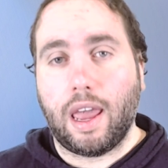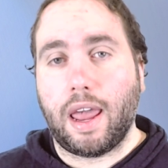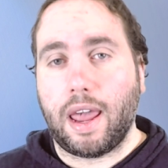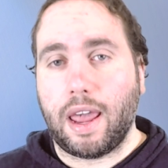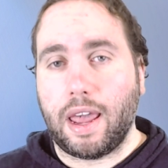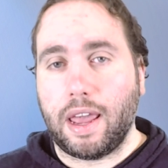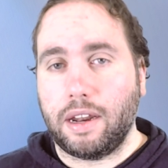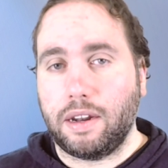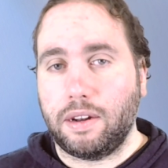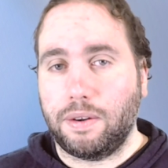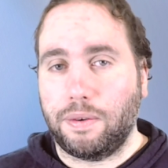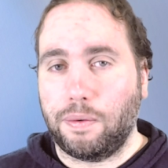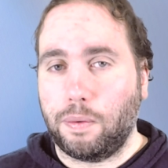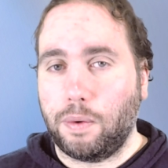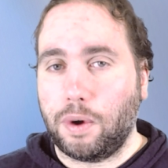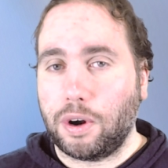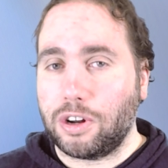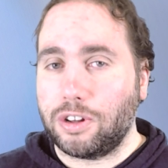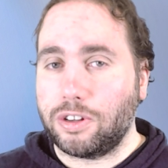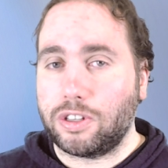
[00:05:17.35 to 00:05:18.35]
And
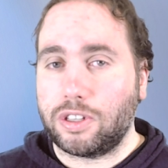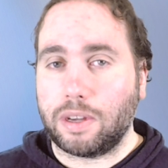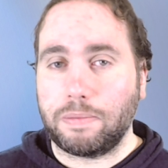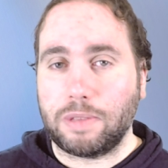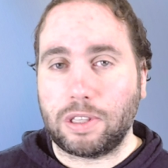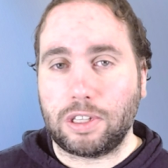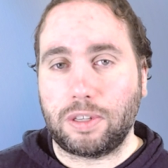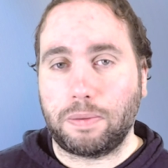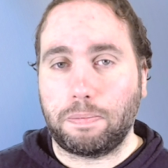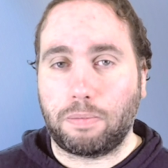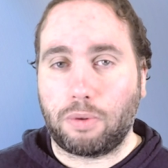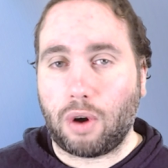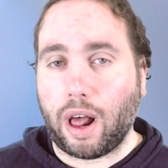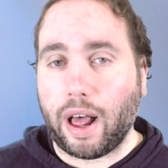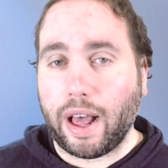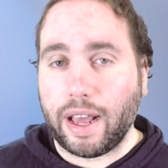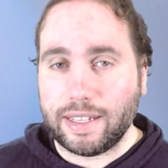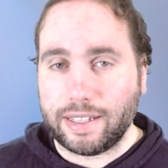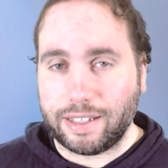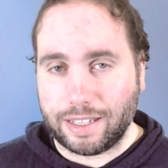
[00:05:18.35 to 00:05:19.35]
what are some of the
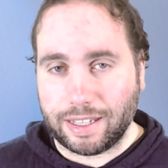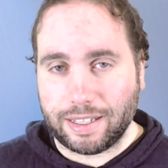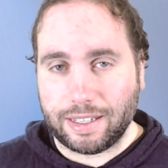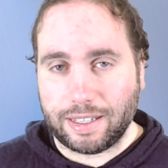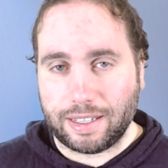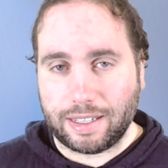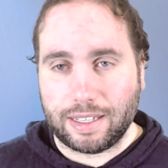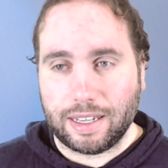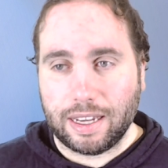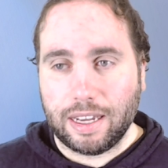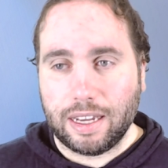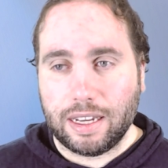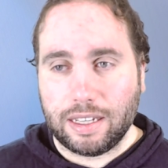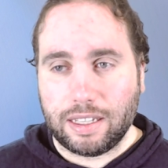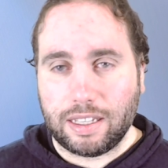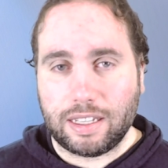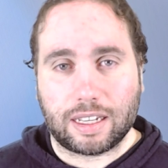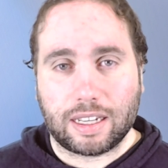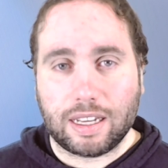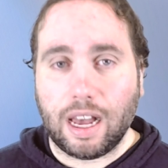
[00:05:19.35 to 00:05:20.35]
surprises
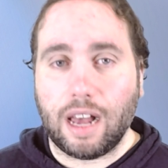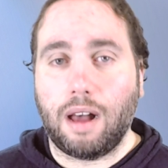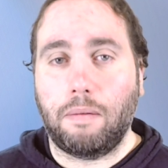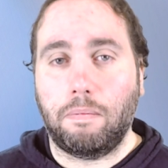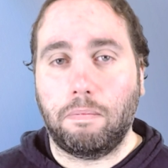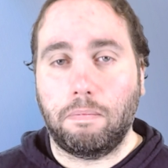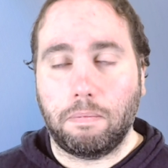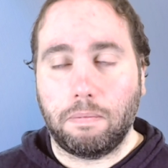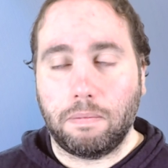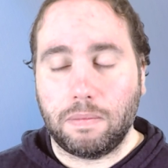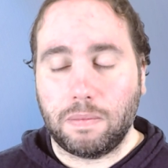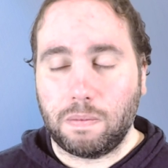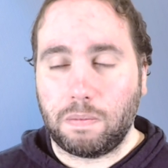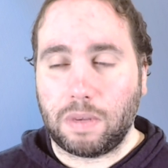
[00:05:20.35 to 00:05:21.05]
to come?